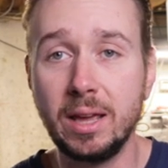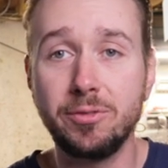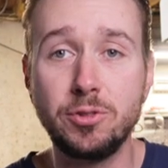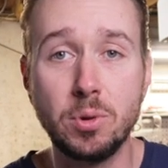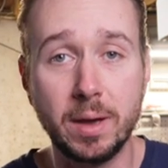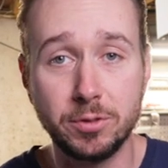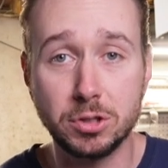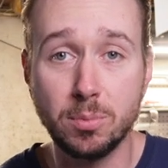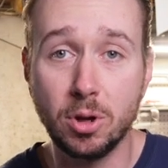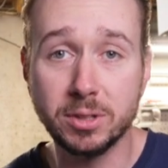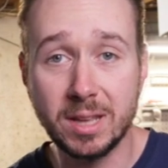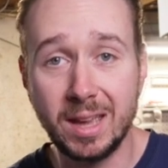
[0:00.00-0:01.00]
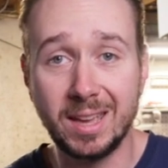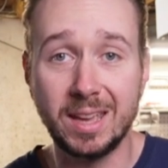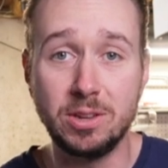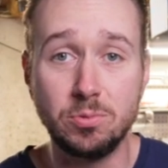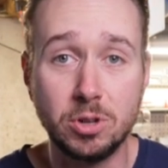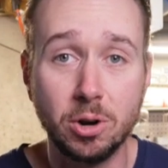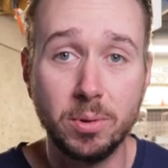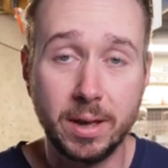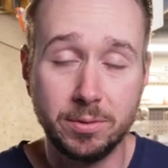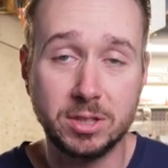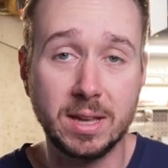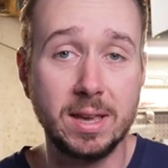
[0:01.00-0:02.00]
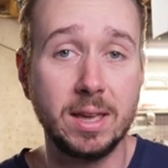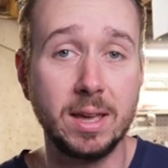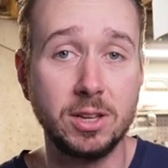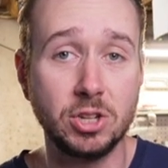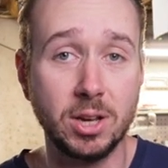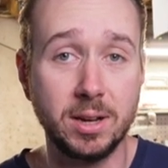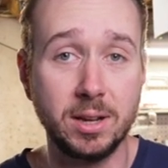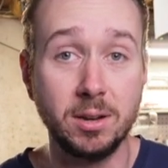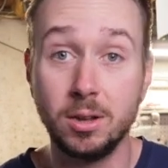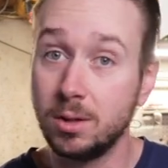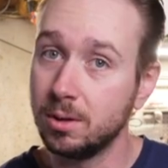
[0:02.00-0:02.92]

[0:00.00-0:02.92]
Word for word: If you have a small tank and you don't have a sight gauge on it,